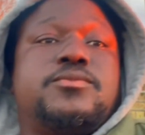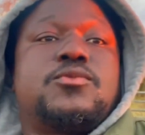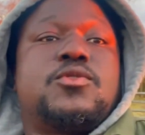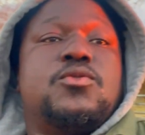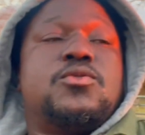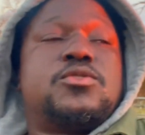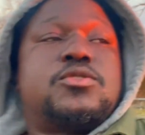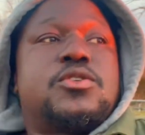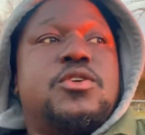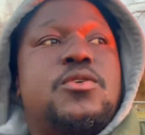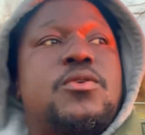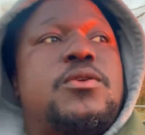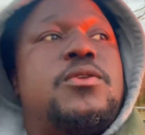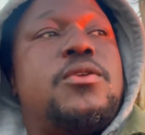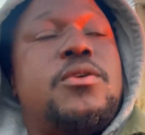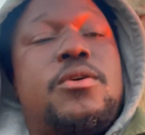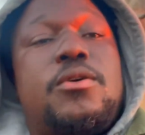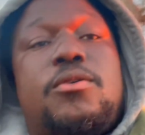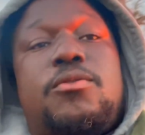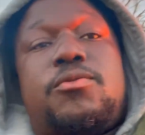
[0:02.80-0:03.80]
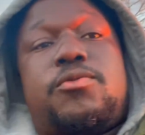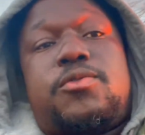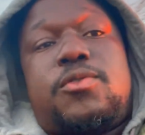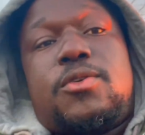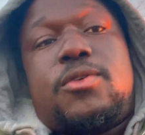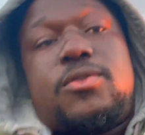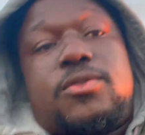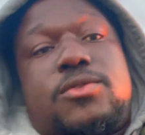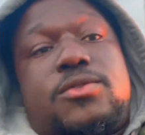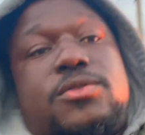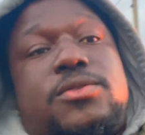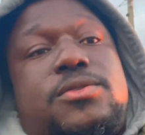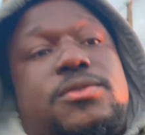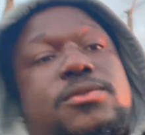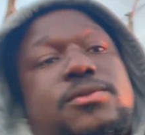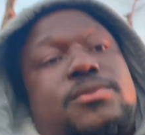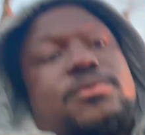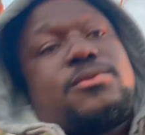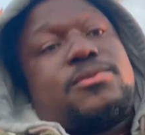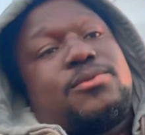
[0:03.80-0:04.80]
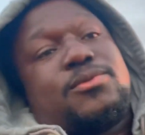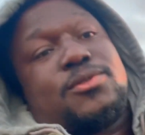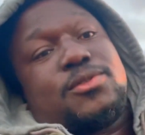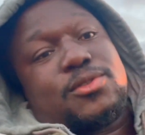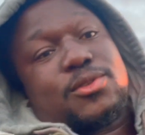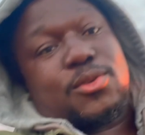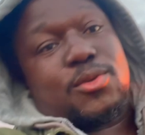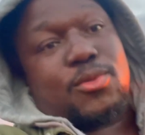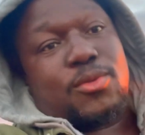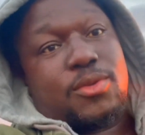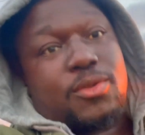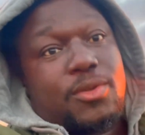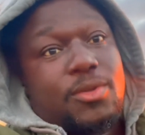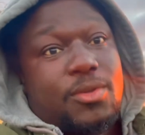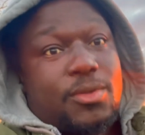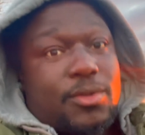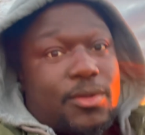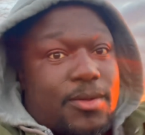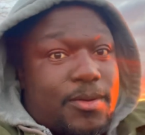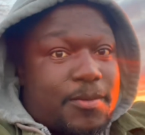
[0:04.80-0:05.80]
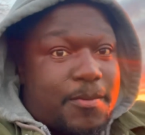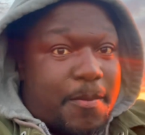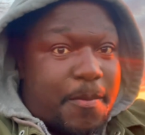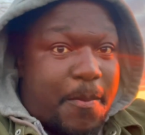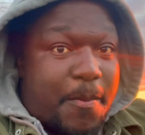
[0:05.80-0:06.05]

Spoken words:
What's going on, folks? What's going on?